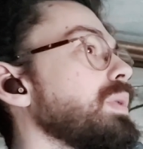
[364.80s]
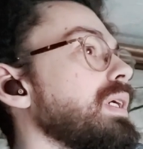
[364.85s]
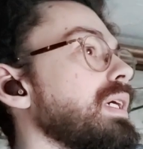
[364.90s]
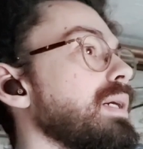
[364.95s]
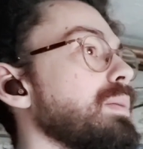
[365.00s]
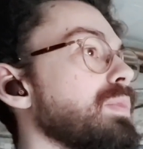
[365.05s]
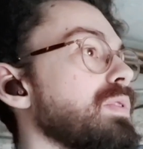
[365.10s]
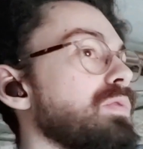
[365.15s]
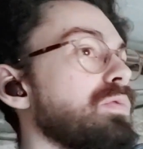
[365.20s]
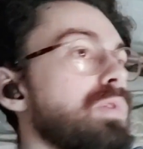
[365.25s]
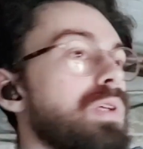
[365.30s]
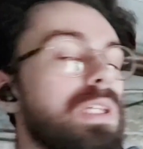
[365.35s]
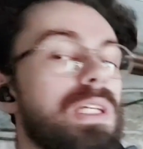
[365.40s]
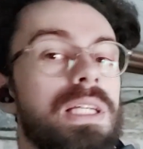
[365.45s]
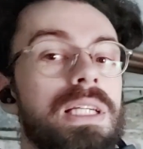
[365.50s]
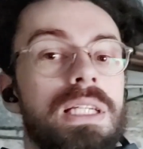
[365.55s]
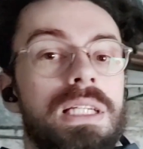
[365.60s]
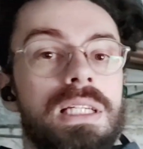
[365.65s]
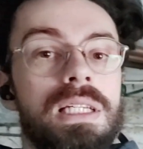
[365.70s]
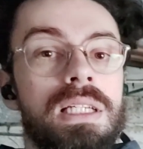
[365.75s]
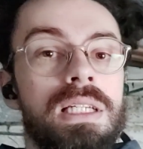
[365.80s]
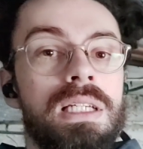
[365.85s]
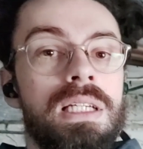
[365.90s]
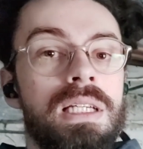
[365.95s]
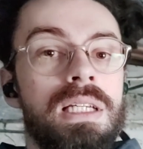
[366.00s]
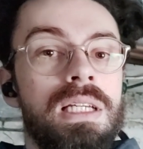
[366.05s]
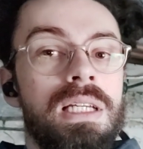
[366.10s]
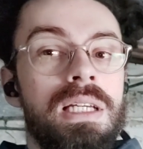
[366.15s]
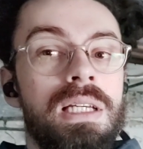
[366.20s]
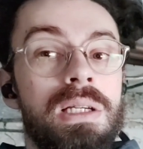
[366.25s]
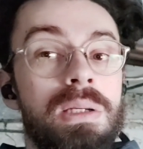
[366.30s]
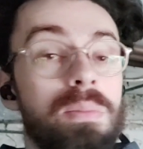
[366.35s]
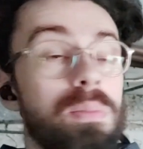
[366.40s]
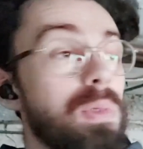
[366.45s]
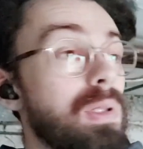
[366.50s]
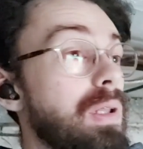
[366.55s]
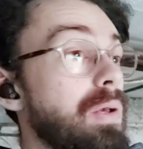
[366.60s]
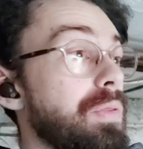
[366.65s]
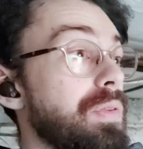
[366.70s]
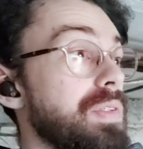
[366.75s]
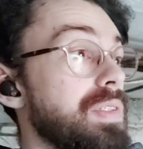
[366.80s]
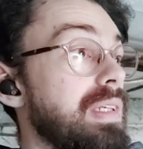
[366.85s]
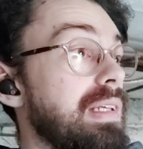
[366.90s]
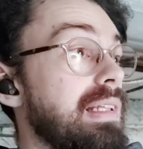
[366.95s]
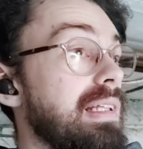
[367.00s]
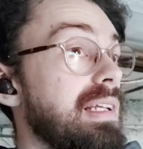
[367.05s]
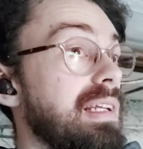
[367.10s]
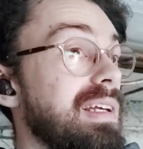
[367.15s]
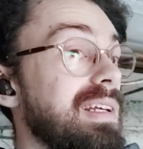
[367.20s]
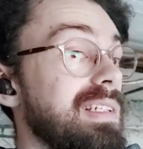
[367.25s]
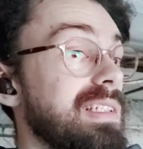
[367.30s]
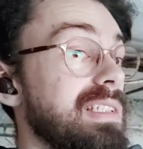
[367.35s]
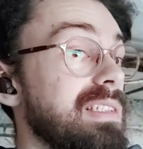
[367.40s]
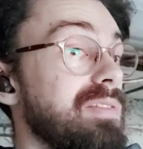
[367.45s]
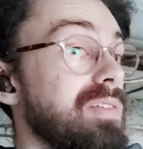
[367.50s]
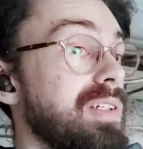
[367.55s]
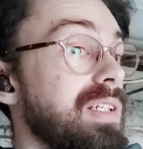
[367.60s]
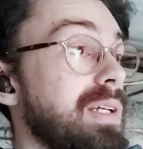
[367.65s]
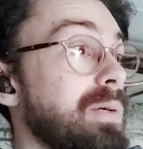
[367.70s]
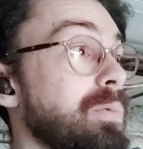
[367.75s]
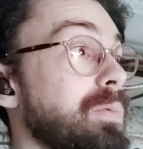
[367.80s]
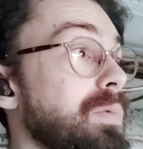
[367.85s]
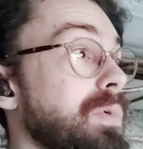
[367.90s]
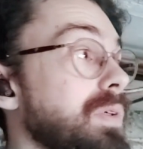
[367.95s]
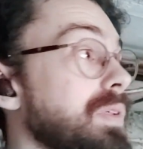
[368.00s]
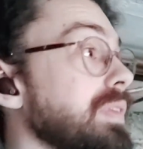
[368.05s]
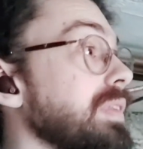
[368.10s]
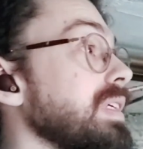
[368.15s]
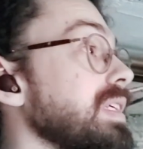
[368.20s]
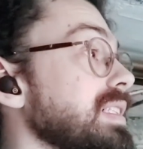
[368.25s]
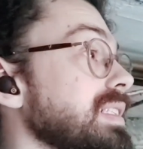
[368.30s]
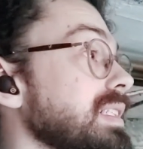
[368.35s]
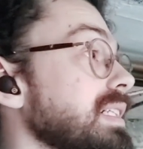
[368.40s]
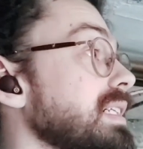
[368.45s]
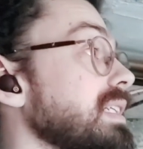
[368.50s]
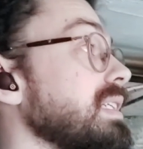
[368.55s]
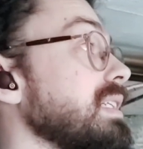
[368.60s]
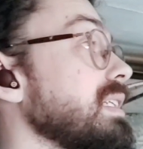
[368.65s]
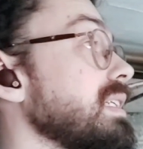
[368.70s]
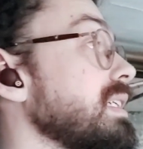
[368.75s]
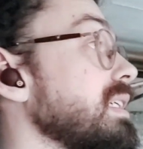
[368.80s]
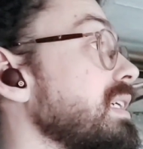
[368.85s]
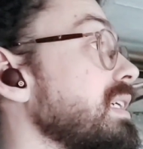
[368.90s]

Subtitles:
pipes running below the ceiling. I need to find out what these are,